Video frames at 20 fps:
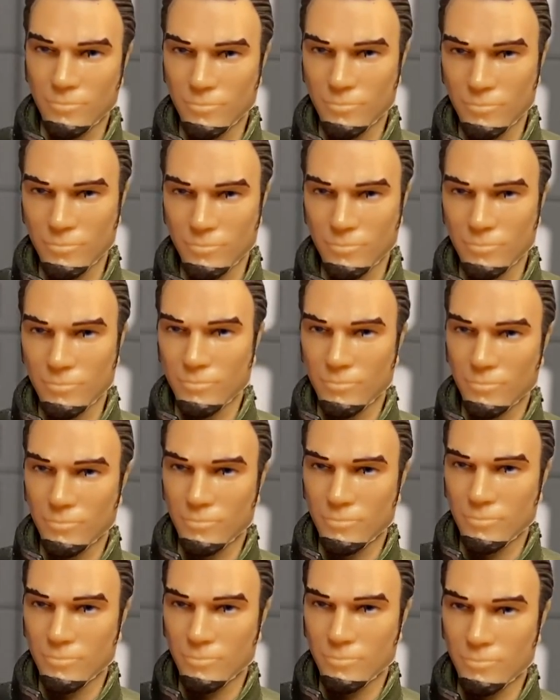shoulder
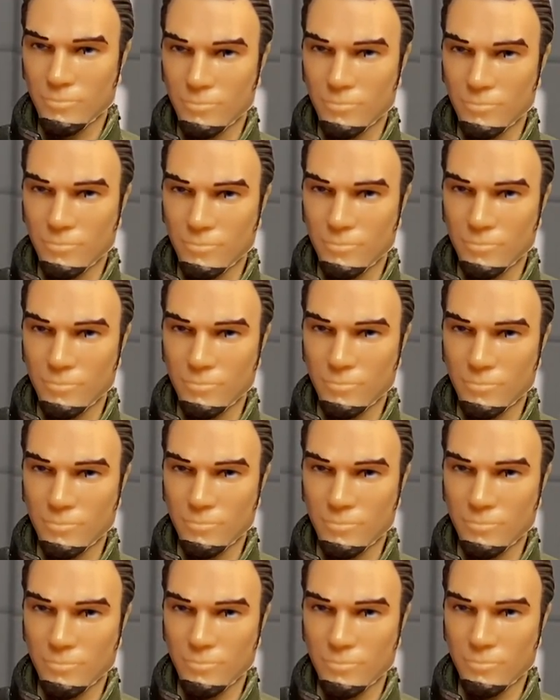gets past 90.
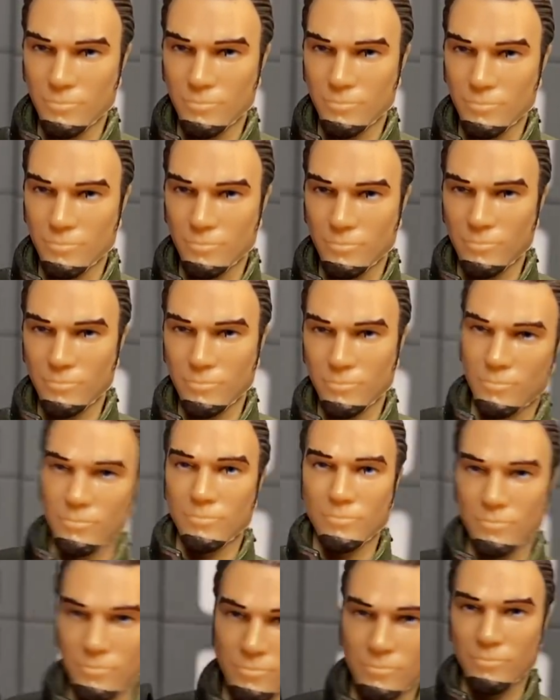
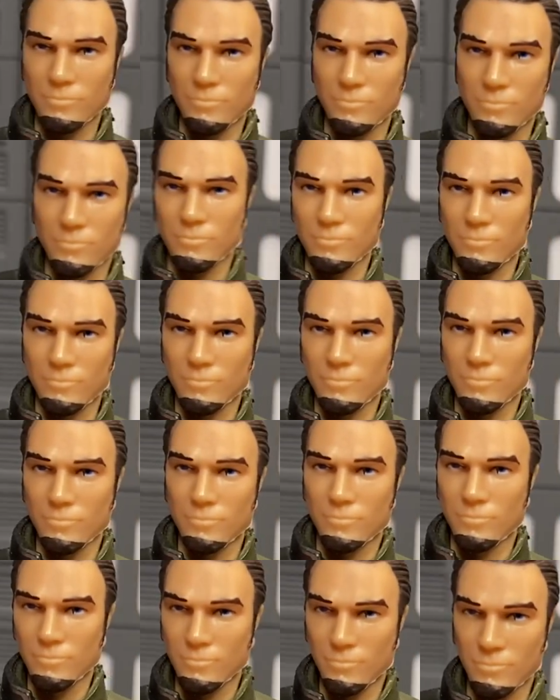And again, swivel
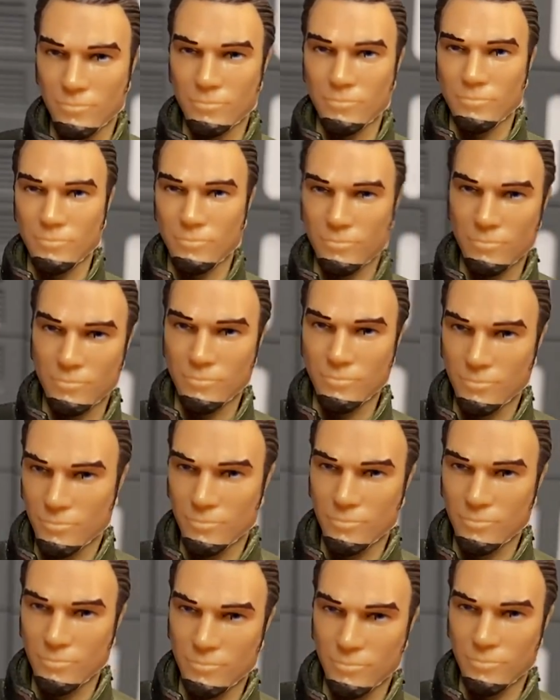at the elbow on this
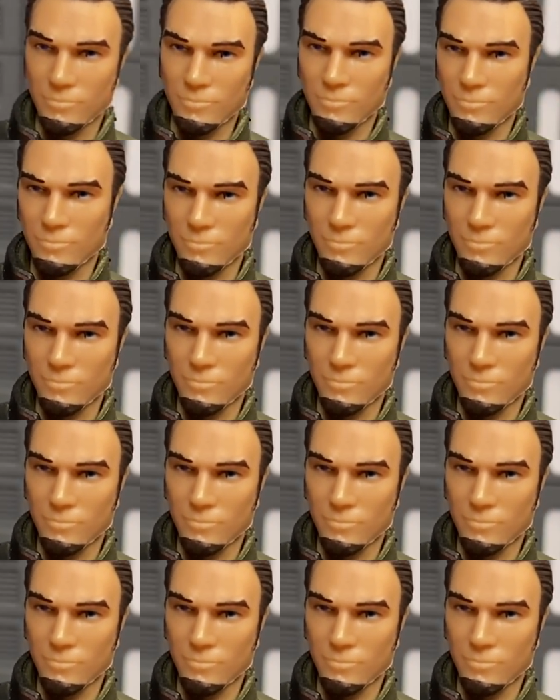one. No bicep swivel at